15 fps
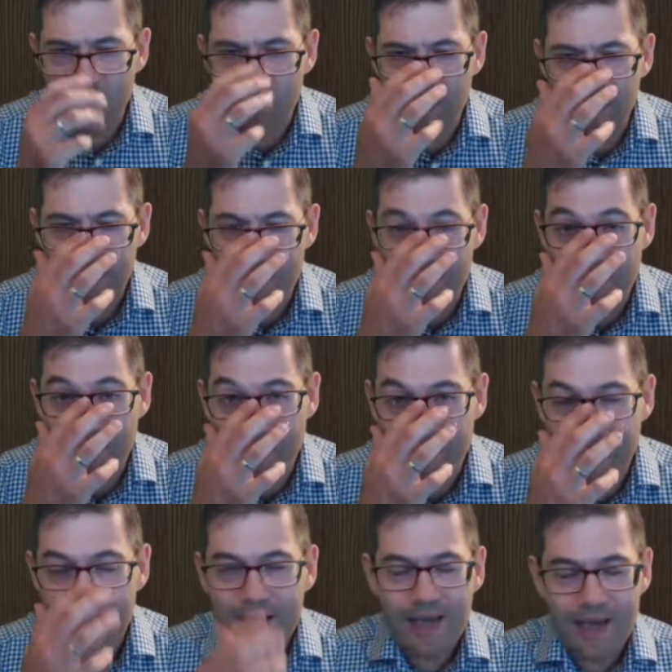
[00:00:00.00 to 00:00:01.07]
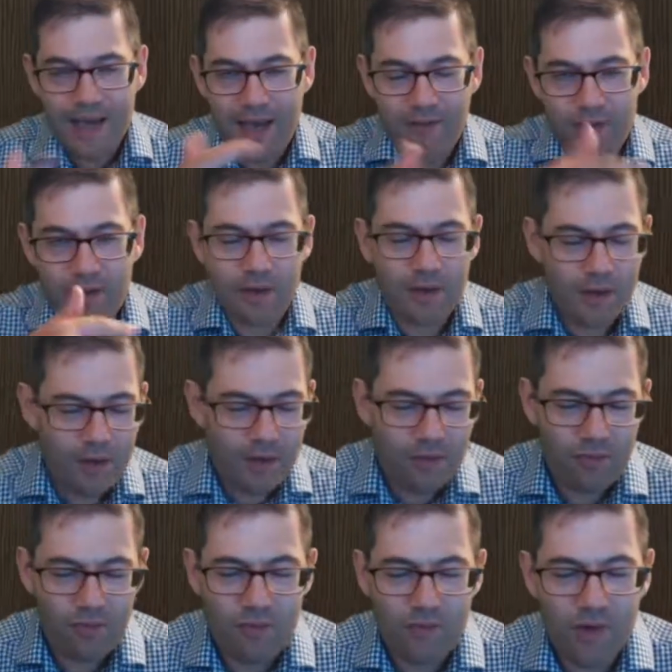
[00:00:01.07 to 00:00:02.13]
on hereby. Have a look
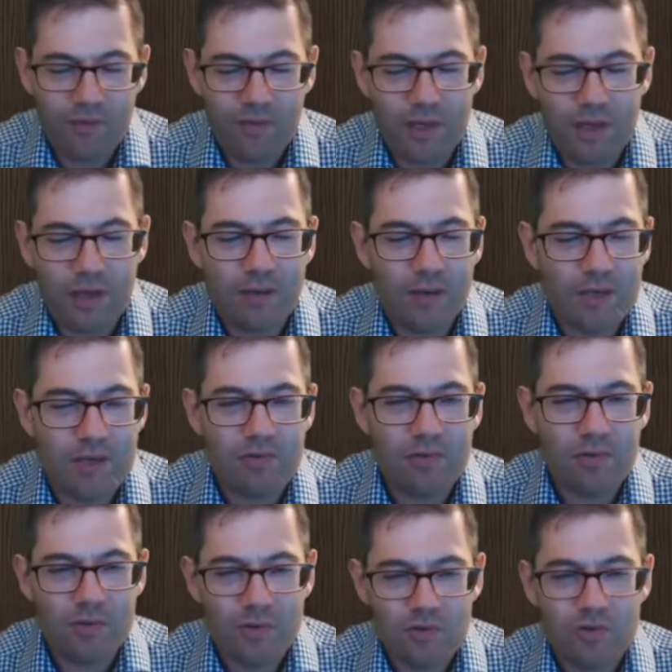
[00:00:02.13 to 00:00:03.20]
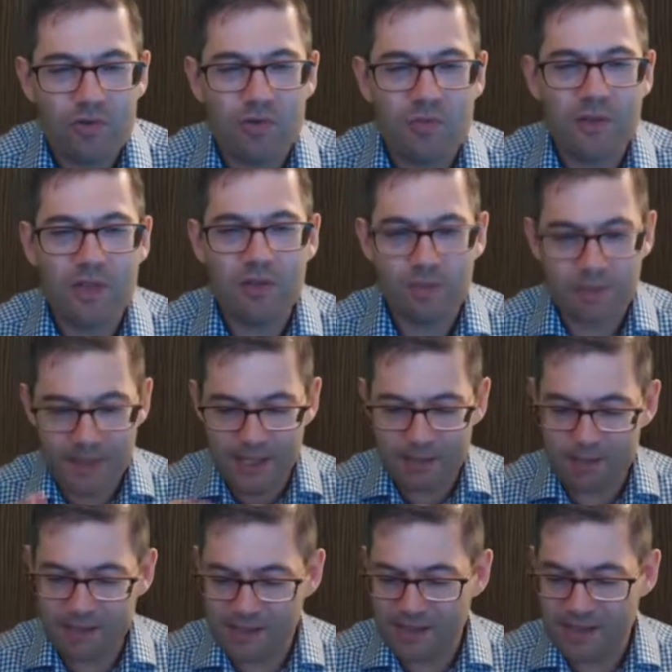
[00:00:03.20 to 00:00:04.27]
through my video history on YouTube and you'll be
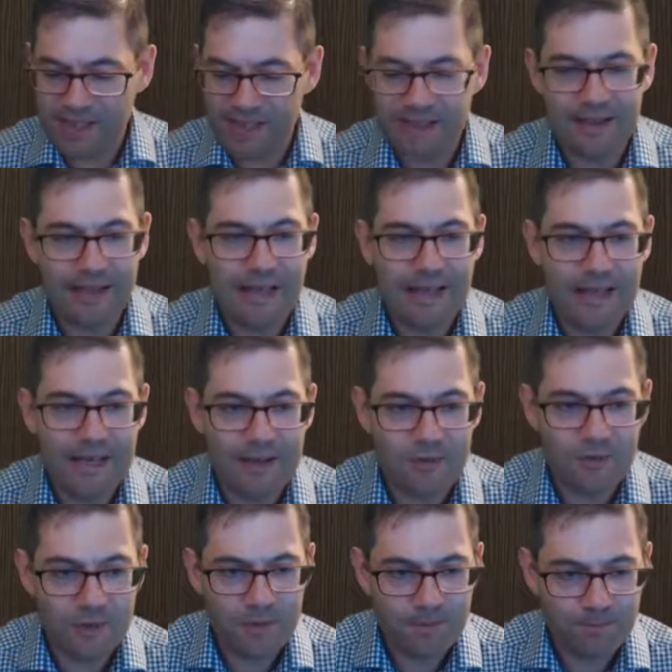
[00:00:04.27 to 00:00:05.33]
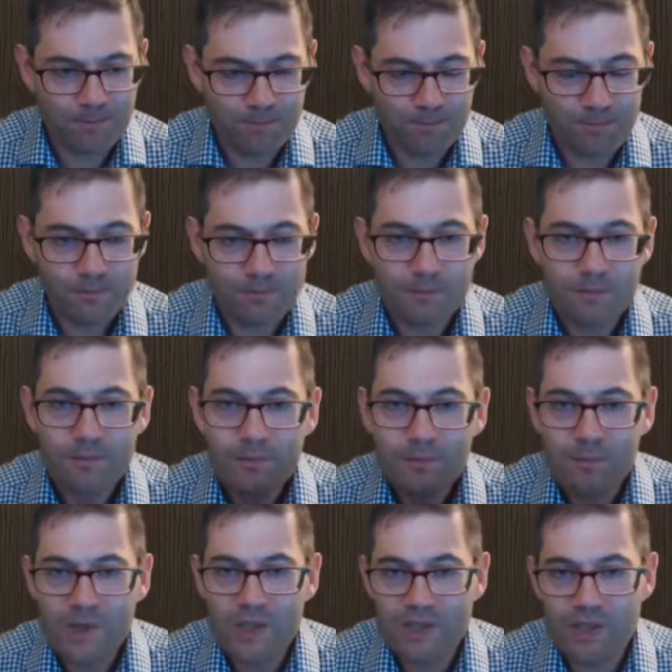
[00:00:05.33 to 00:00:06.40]
able to dig that out.
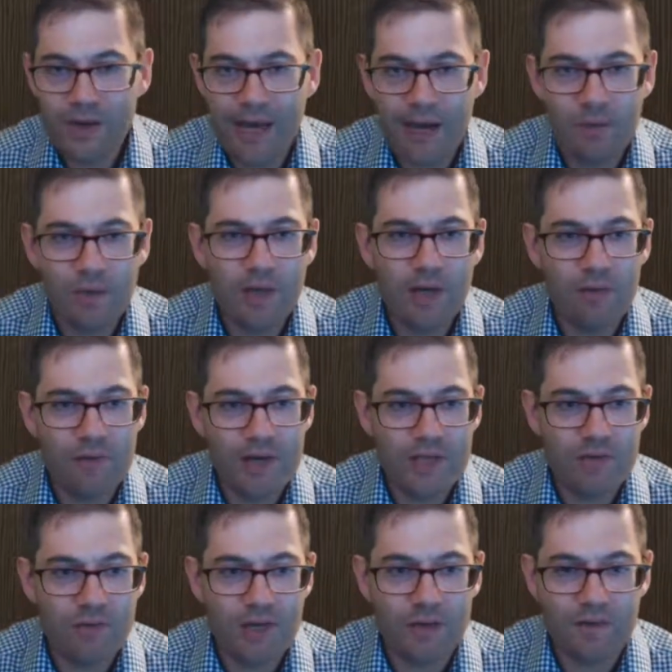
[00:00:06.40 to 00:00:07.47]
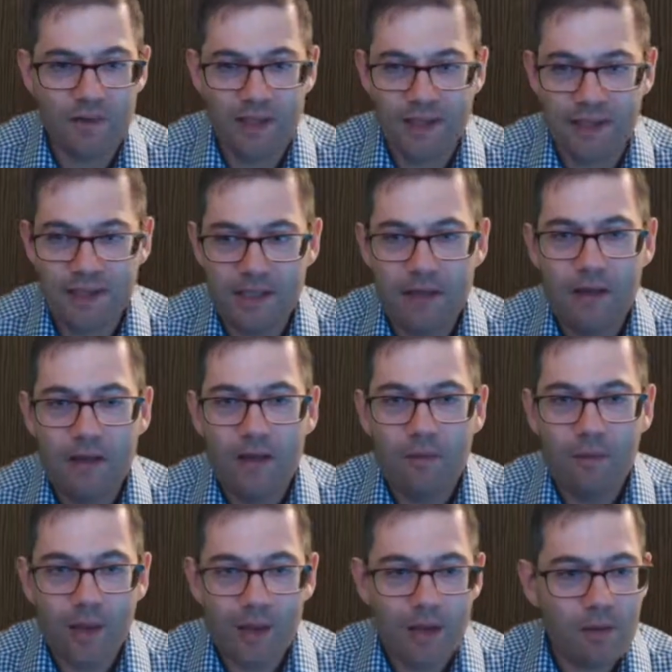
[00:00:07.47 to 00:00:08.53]
So how would I redraft this?
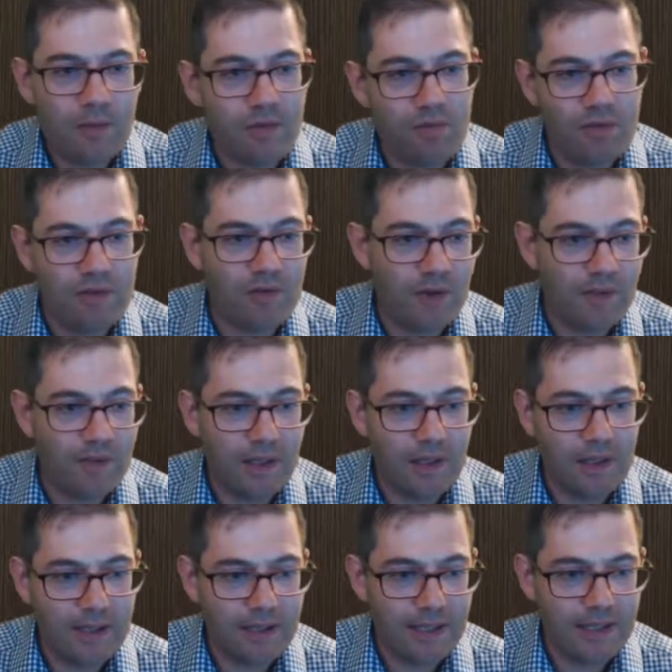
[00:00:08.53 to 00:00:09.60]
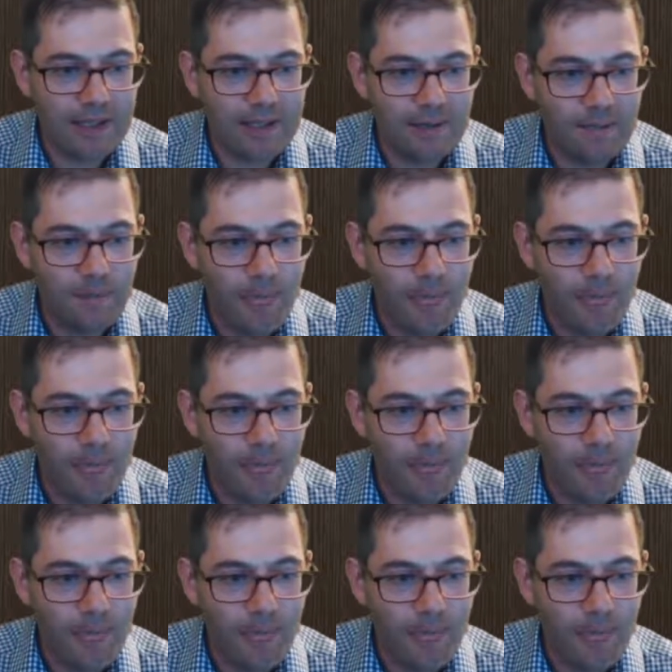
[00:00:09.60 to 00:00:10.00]
Well, I would redraft it like this.